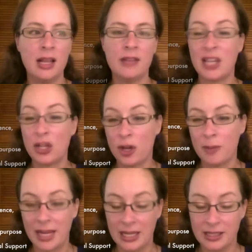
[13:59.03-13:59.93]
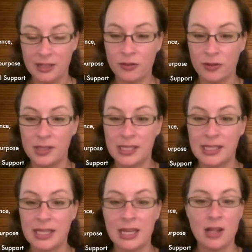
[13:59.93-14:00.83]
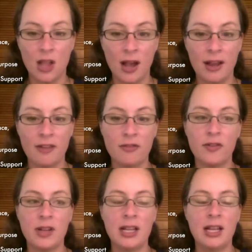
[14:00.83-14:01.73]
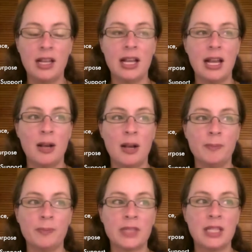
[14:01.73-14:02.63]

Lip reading: that you can make a difference in life. And